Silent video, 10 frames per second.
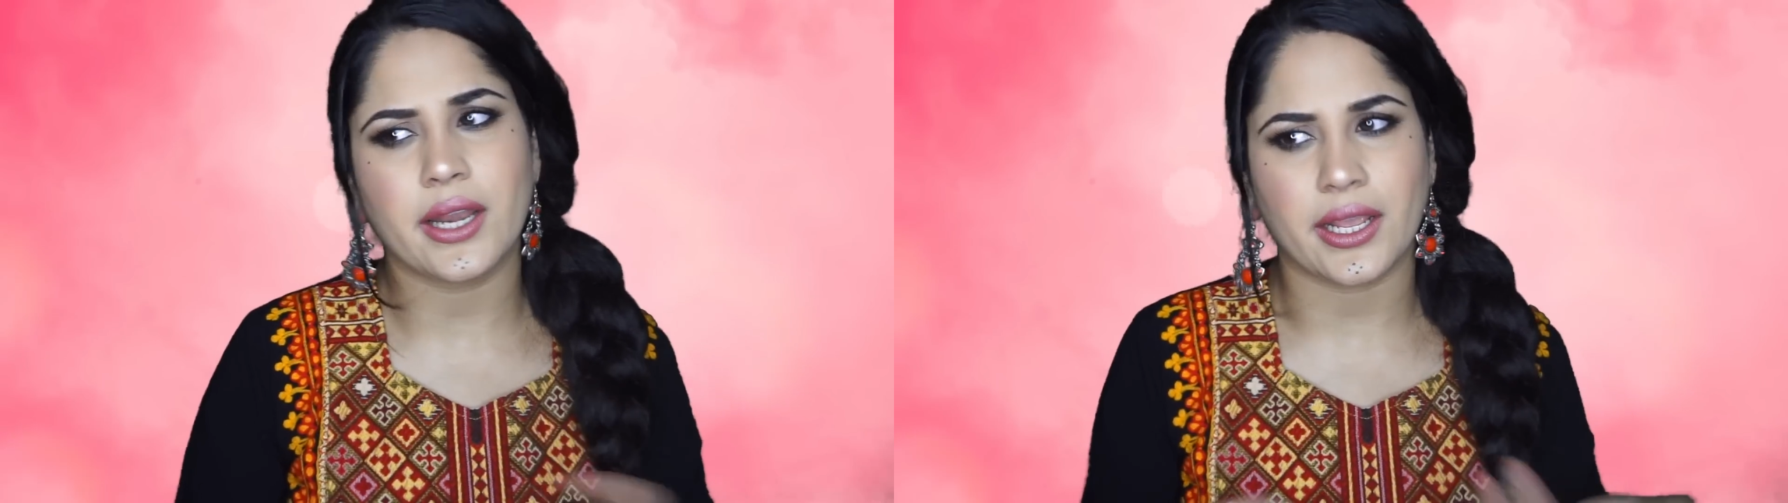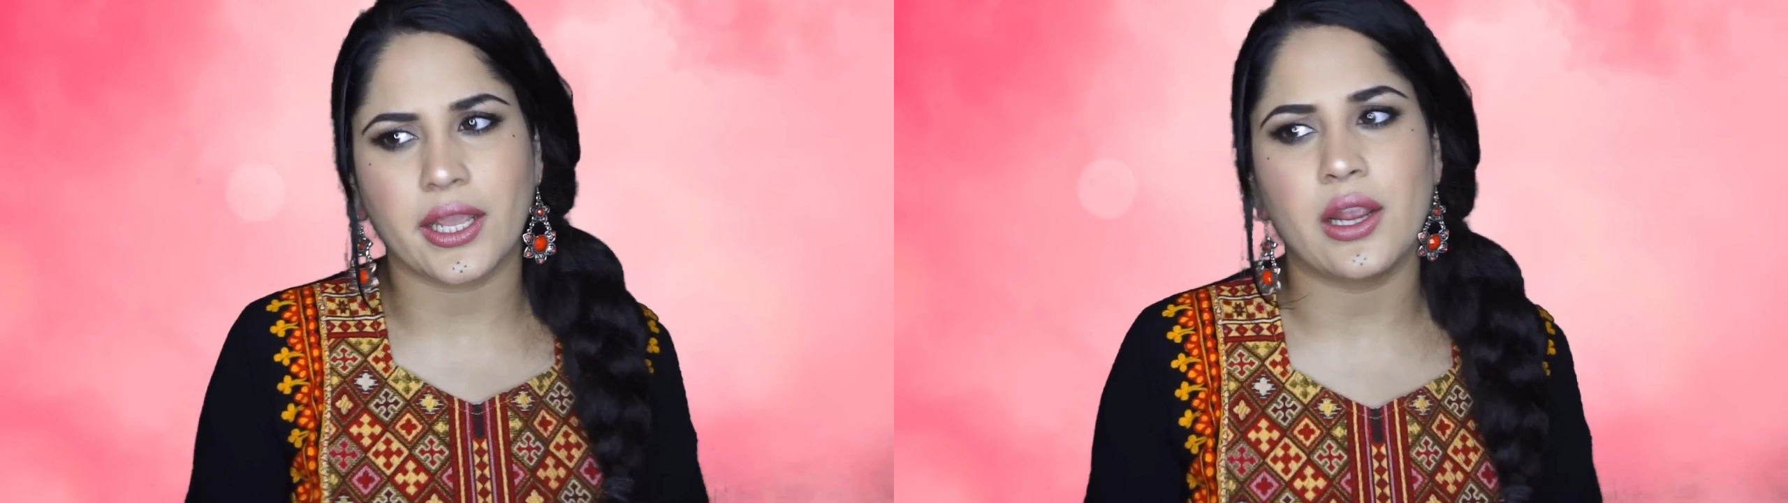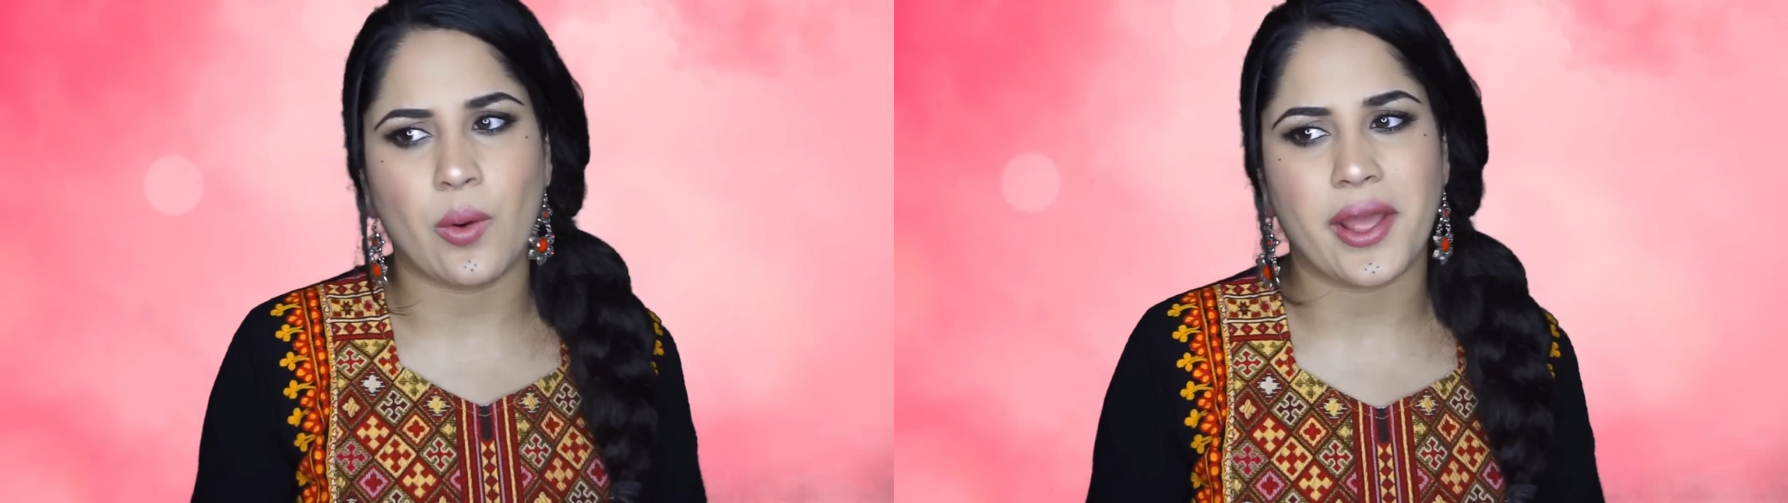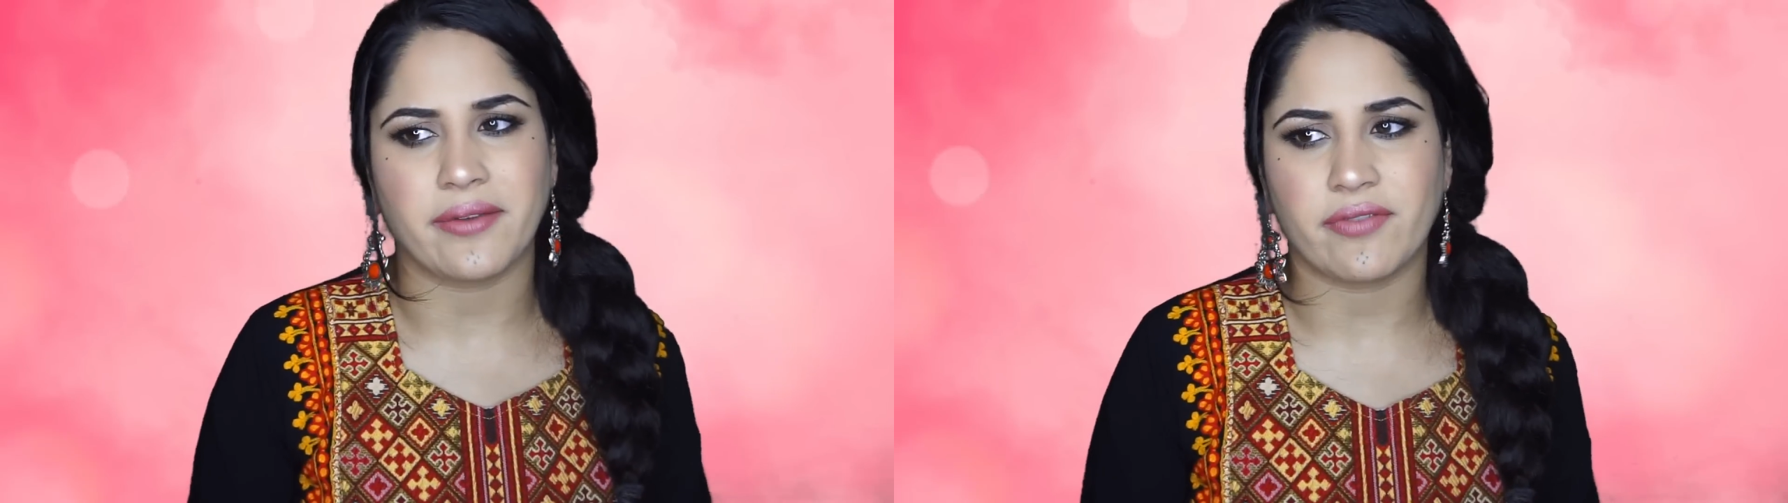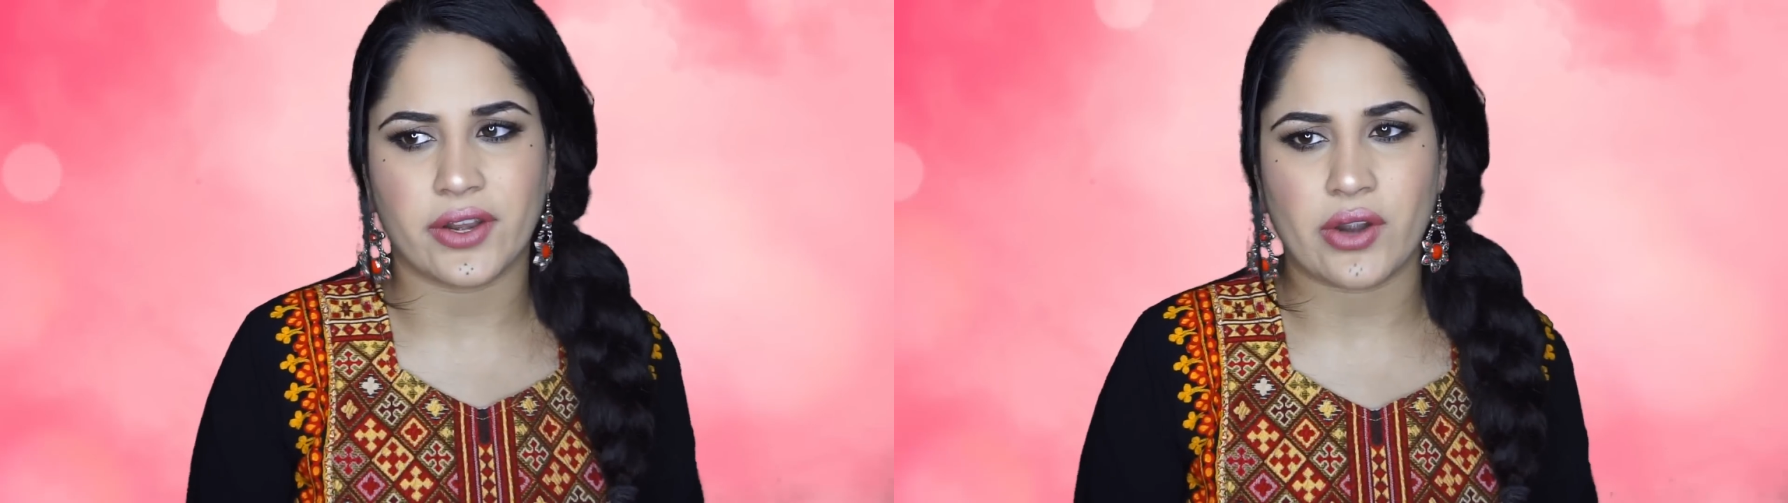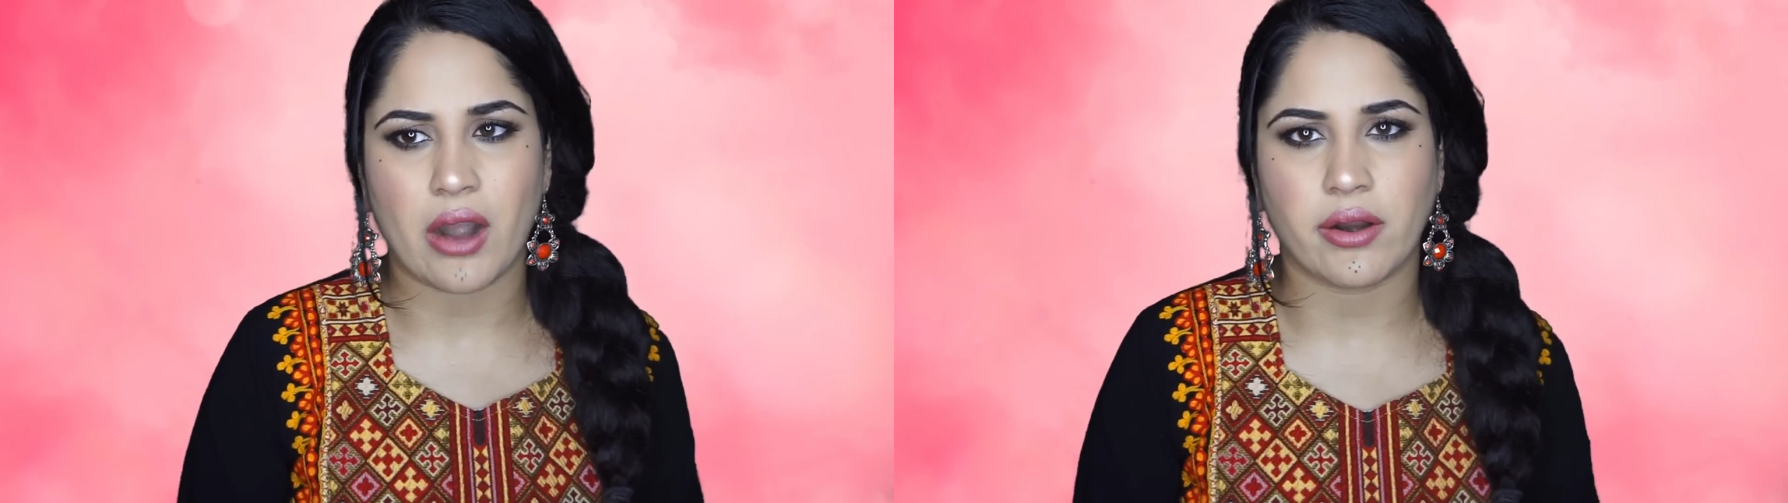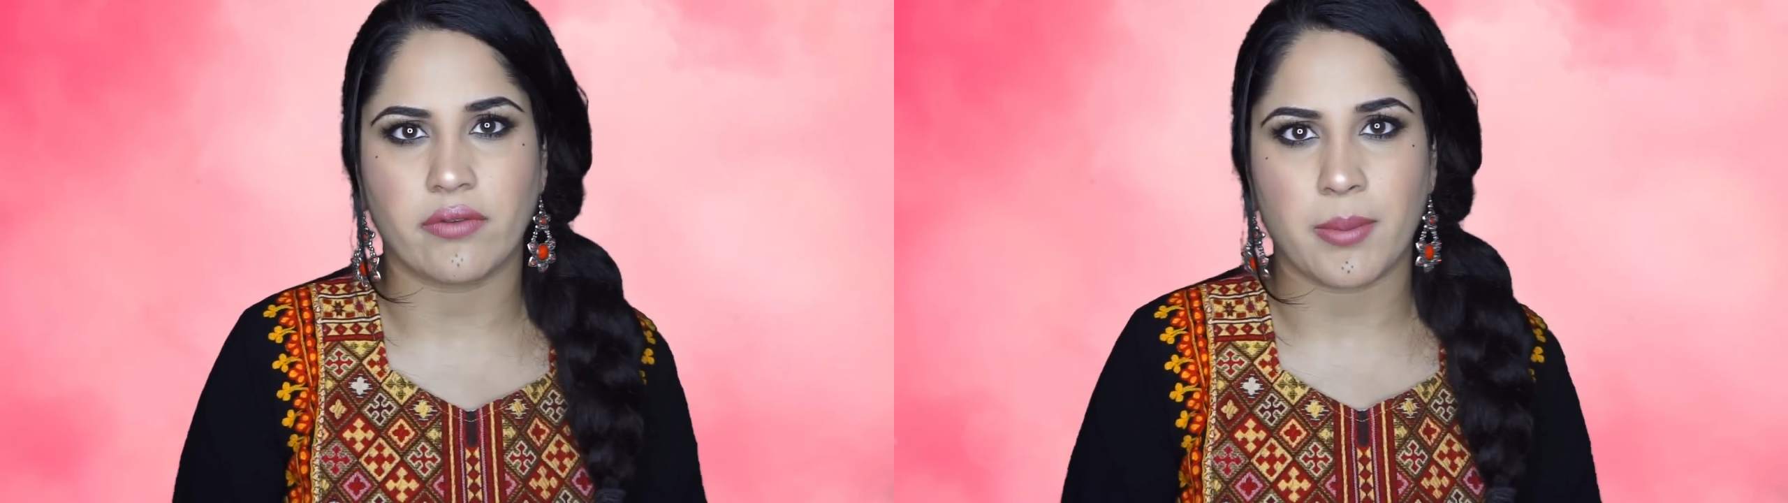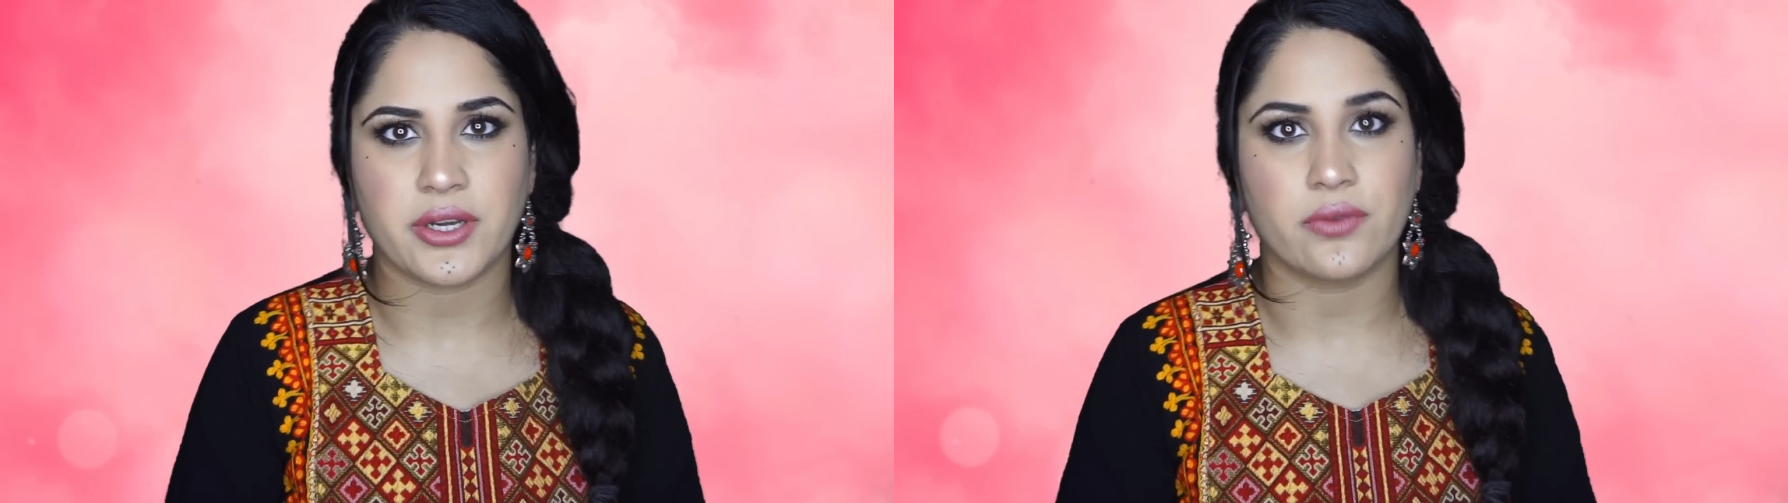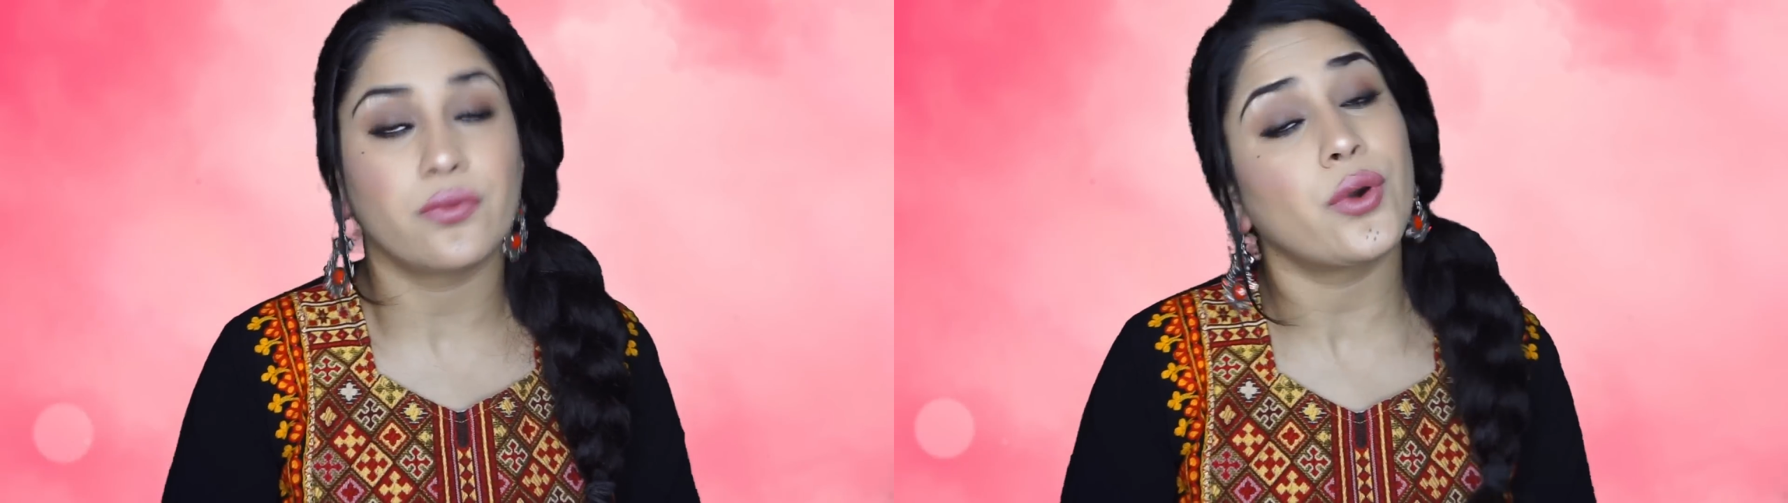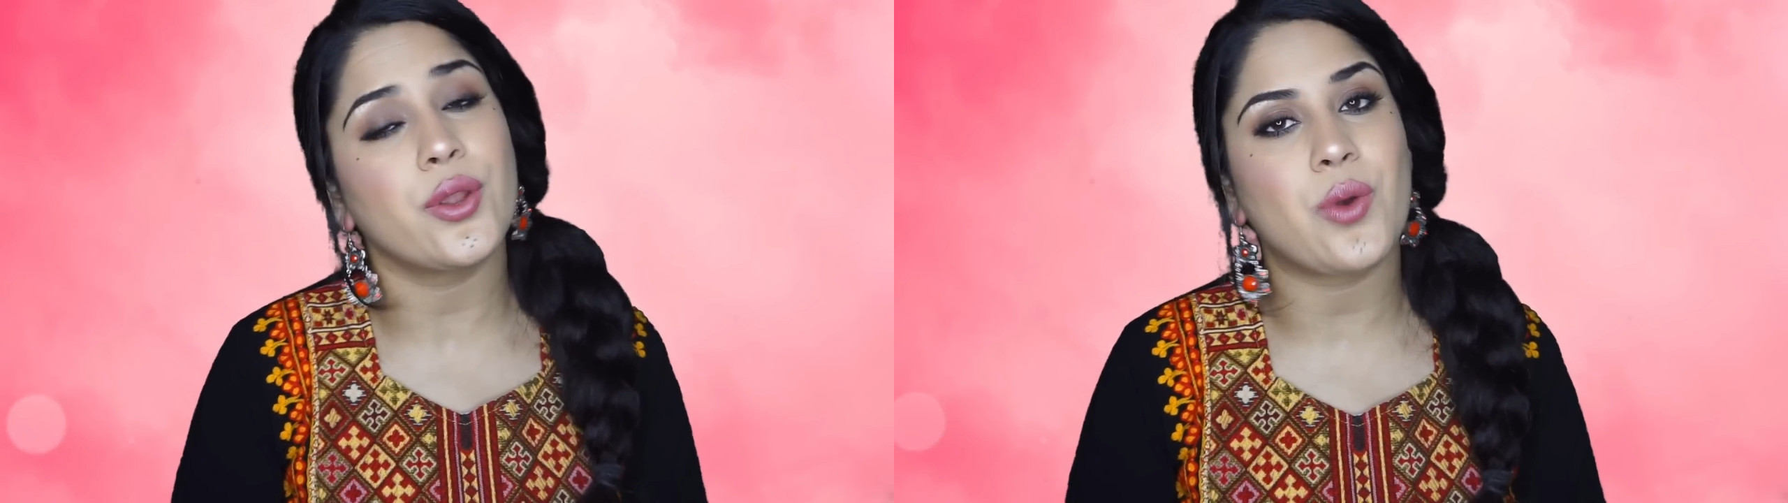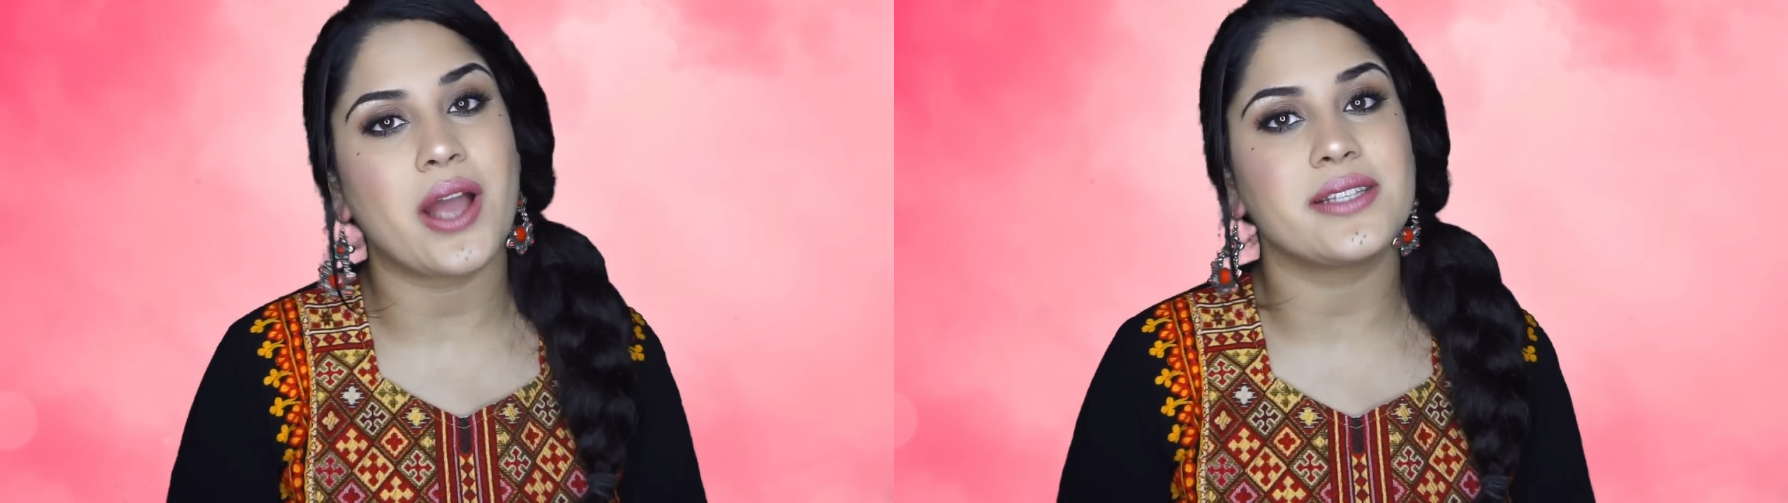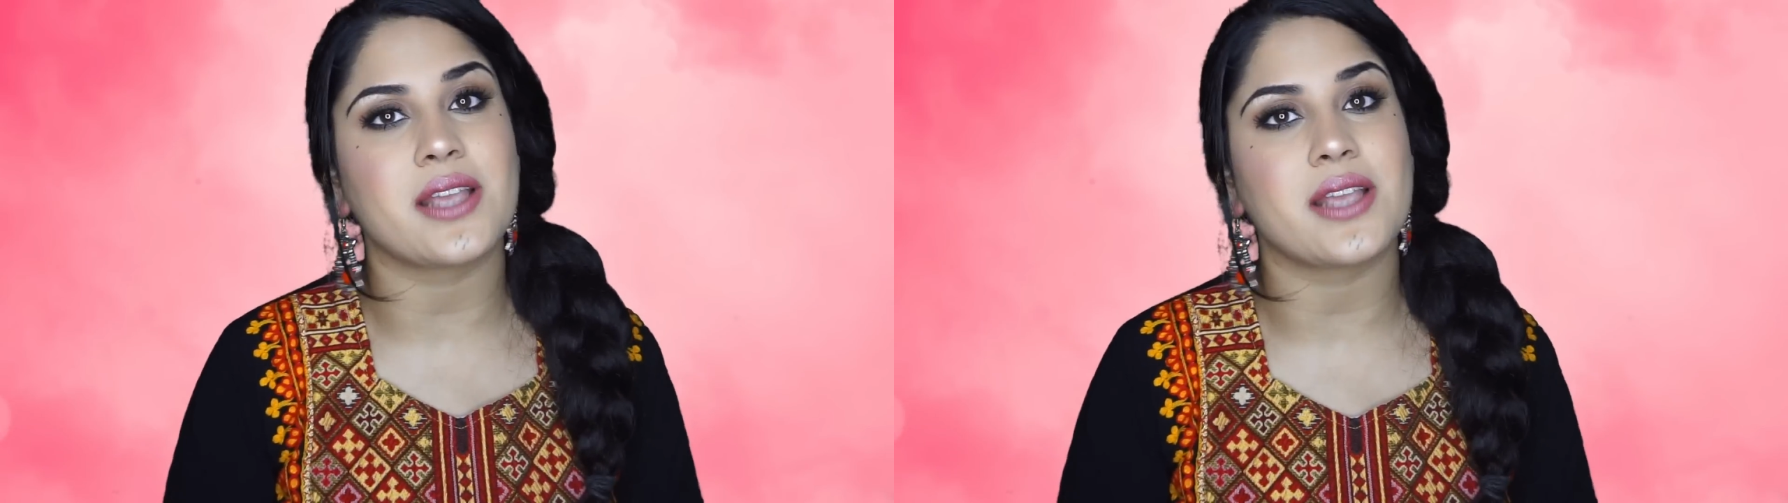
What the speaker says: and I can go ahead and figure out a remedy for you guys.